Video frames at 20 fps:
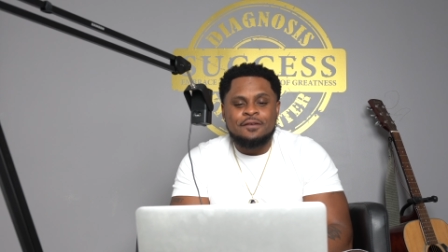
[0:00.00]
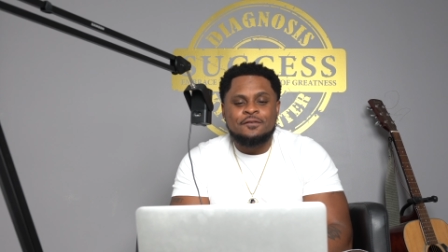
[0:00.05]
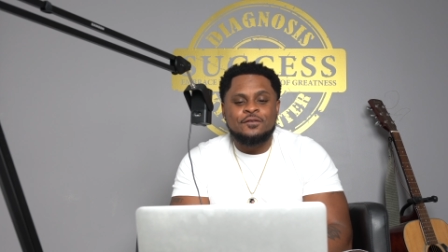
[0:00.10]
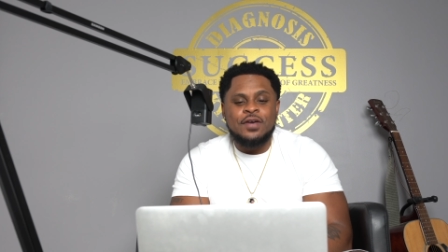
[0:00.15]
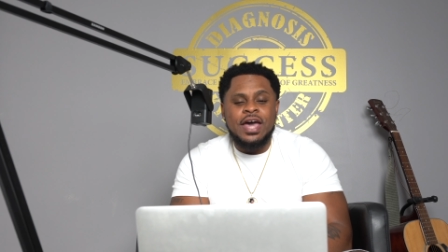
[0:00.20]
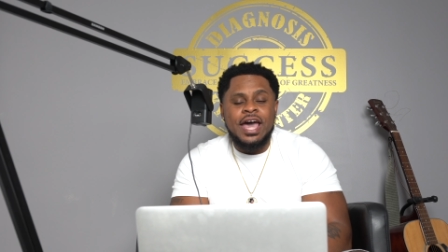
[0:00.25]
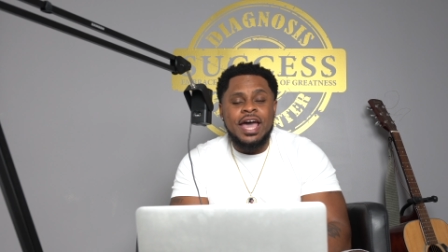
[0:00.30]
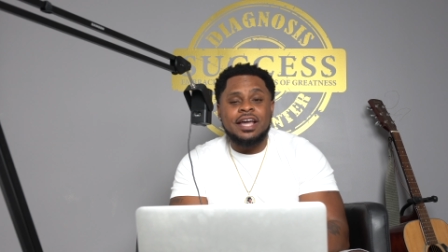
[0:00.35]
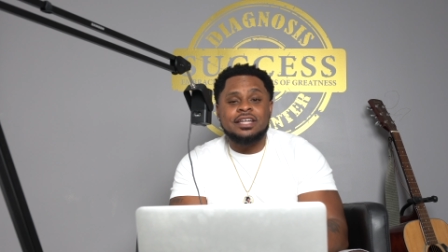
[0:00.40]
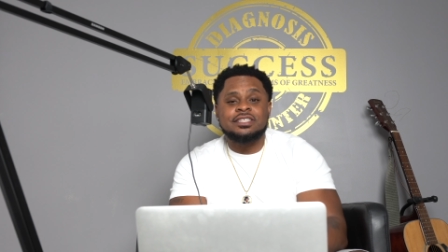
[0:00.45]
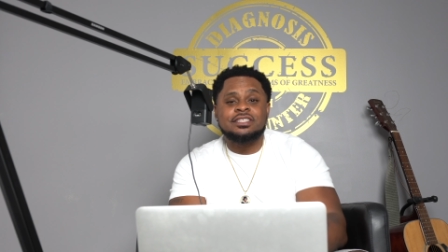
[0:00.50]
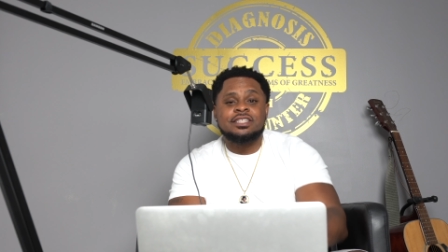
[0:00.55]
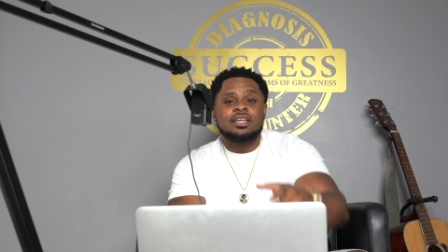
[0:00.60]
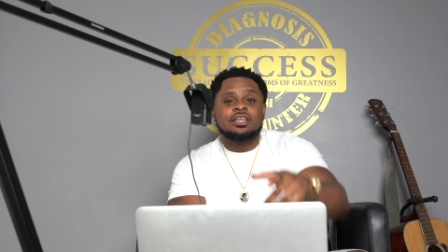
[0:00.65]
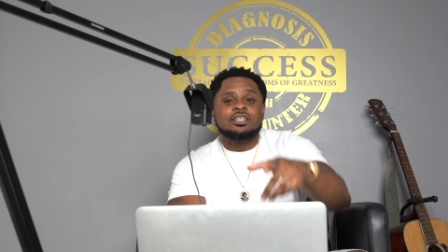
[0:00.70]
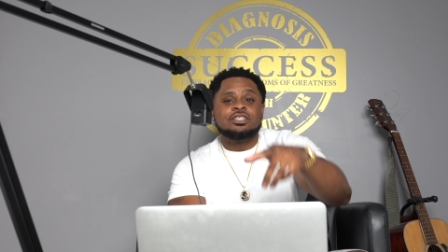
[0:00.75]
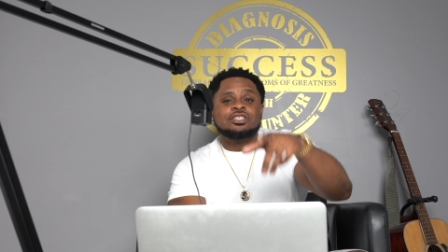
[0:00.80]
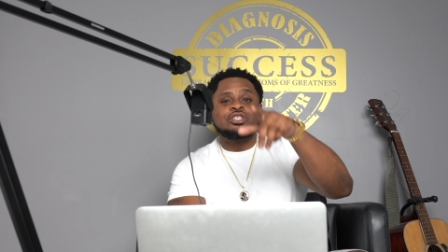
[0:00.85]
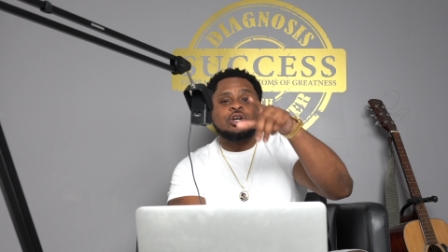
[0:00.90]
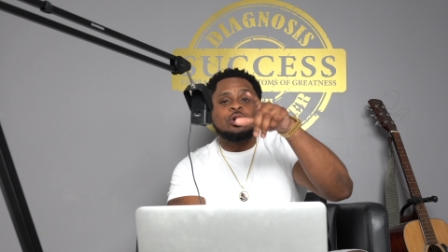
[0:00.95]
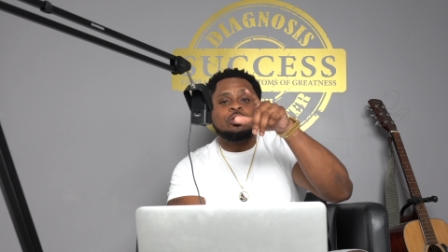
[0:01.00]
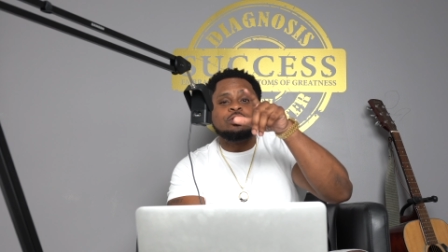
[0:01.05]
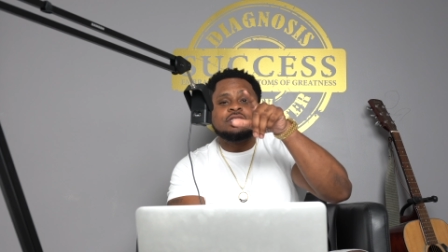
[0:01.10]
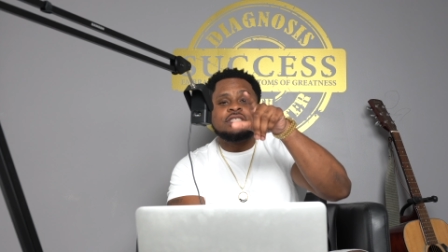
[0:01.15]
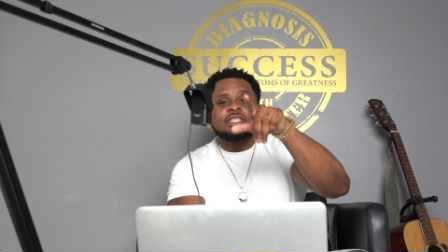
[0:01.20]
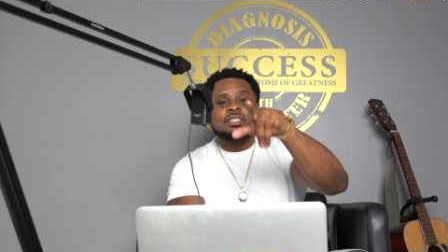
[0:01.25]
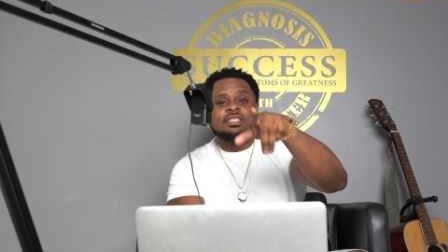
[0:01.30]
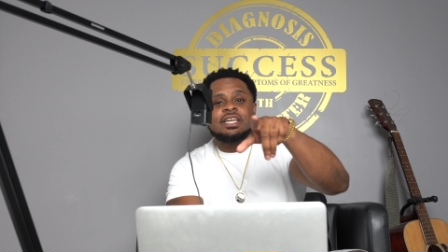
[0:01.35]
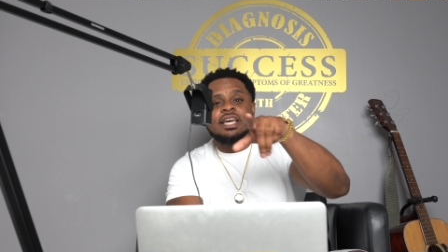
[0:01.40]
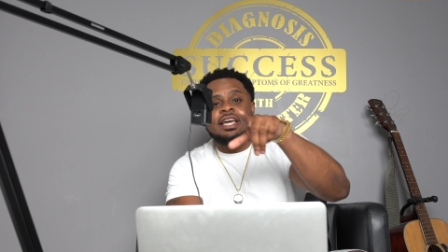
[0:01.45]
Facts. So
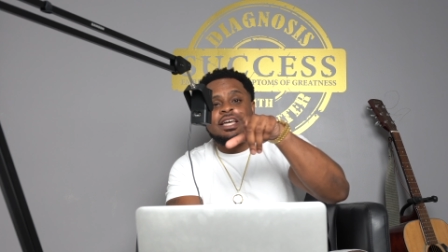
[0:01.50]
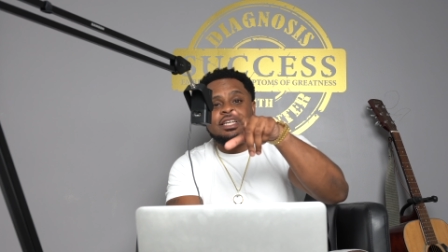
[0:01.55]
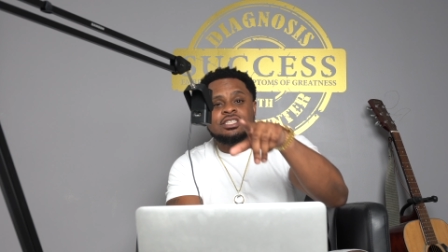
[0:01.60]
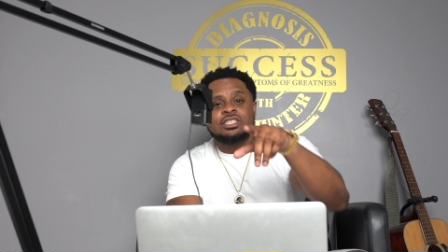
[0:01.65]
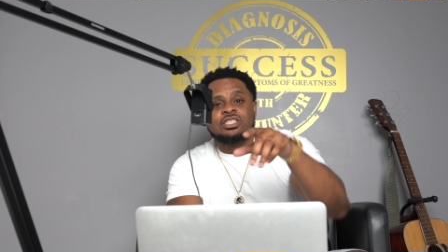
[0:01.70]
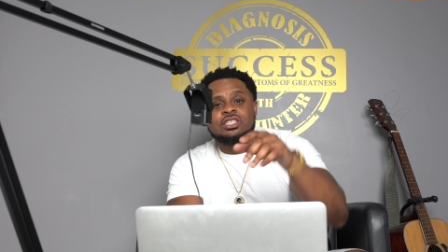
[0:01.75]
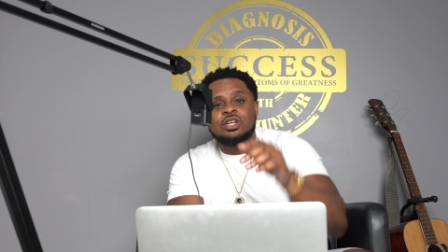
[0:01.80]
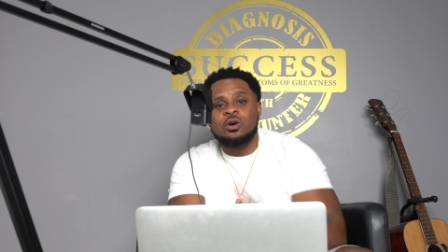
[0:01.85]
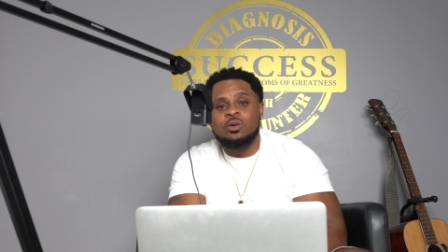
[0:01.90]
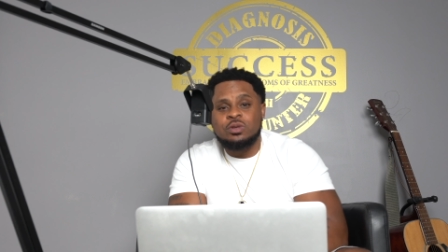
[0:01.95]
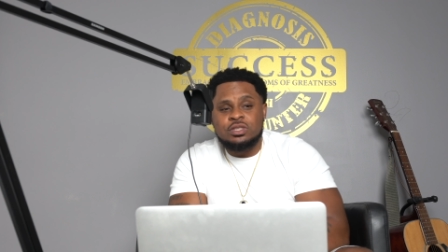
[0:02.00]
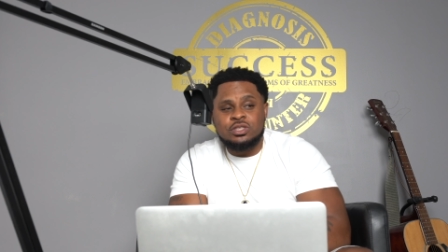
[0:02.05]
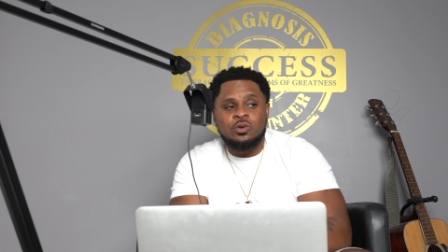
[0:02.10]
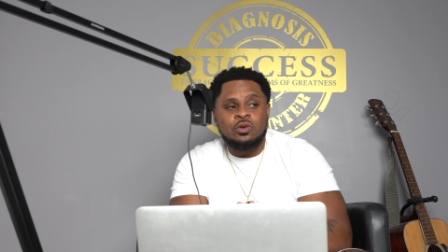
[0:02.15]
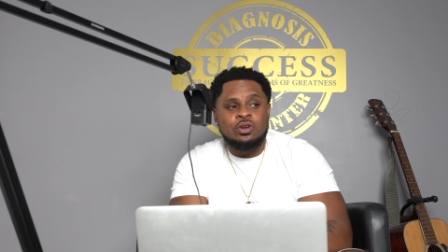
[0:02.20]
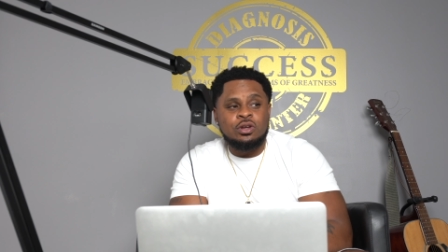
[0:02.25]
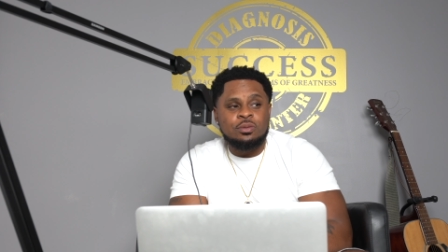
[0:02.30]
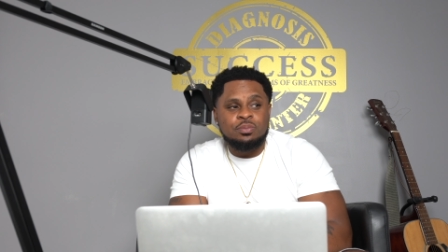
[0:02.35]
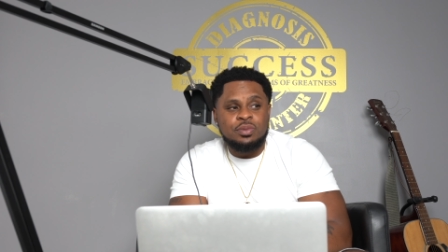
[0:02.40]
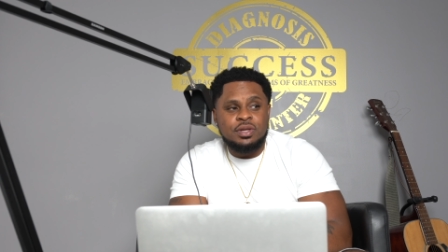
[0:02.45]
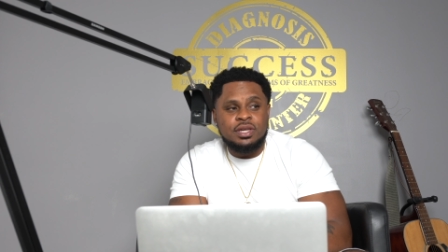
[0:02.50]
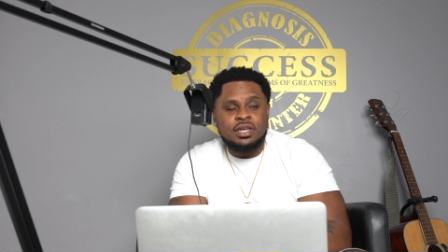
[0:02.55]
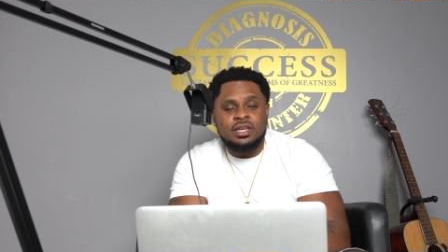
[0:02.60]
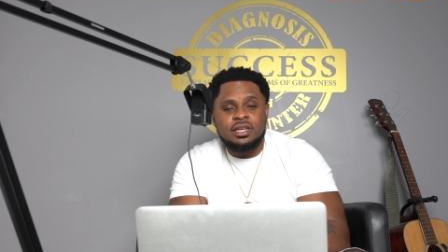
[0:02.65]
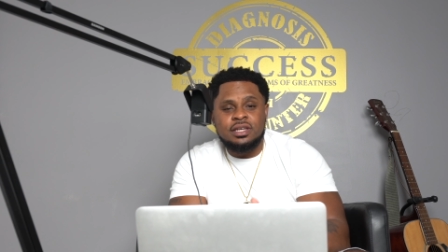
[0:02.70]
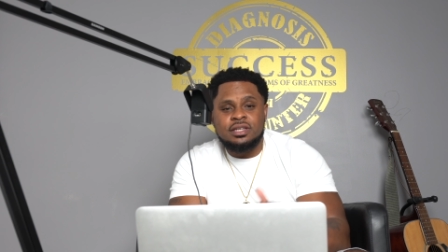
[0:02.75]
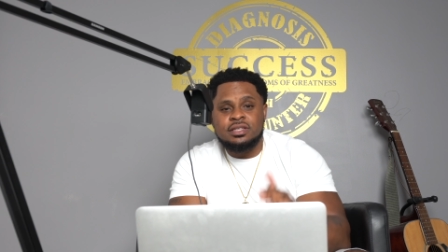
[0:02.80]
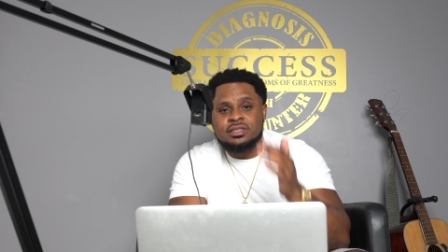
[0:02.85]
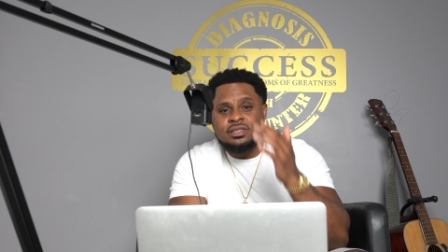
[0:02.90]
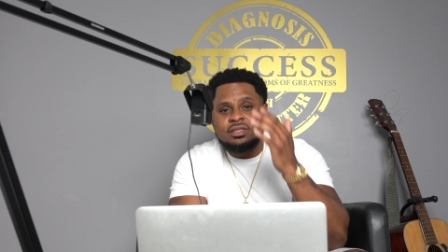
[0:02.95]
today's show is going to
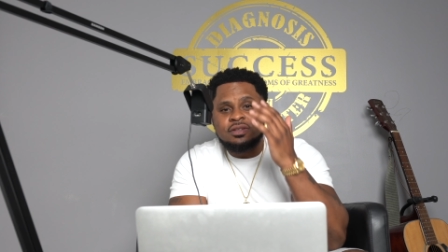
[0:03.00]
be